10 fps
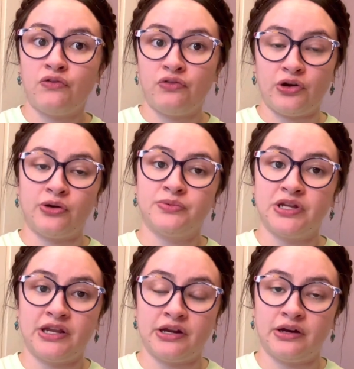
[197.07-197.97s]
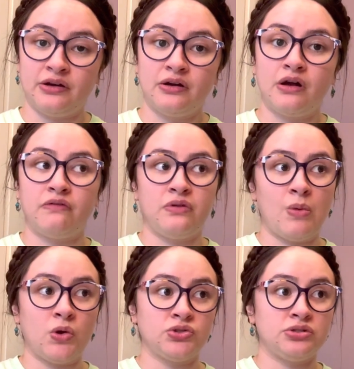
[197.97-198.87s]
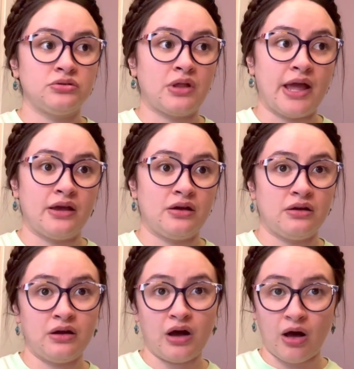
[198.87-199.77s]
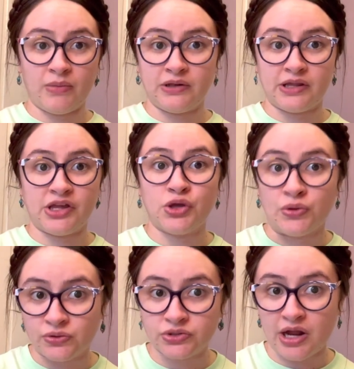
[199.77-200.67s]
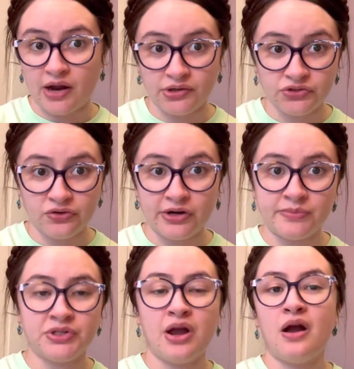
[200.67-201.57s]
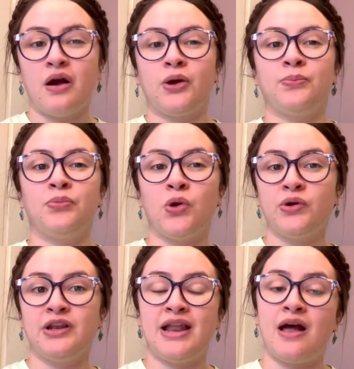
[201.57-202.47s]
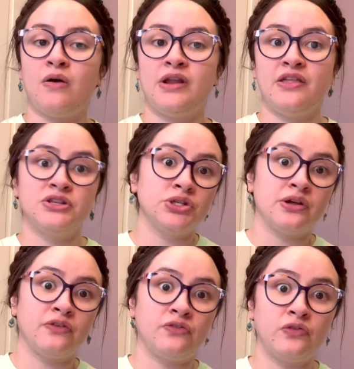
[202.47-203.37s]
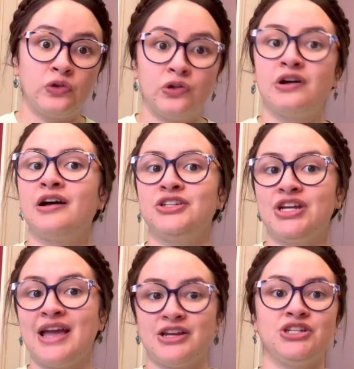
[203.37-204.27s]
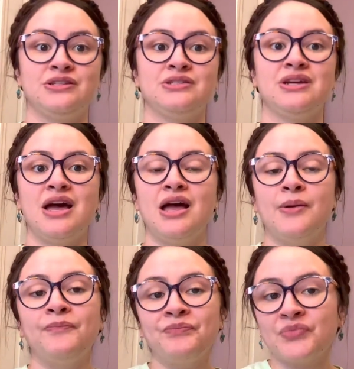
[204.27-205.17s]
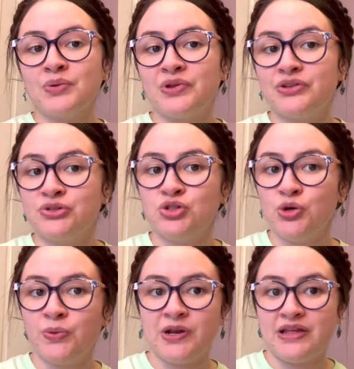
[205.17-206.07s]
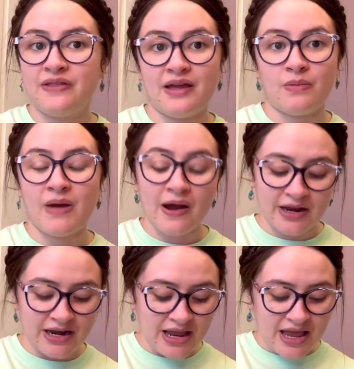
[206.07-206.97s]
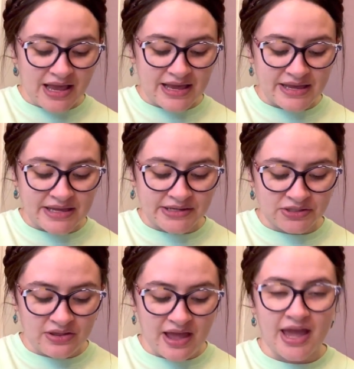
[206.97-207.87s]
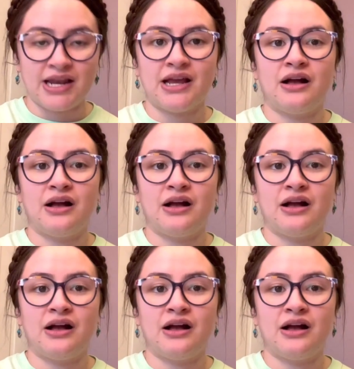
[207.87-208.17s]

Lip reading: verbs in here of the most like commonly used Irish verbs are broken down into their full conjugations. But the super neat thing about it is that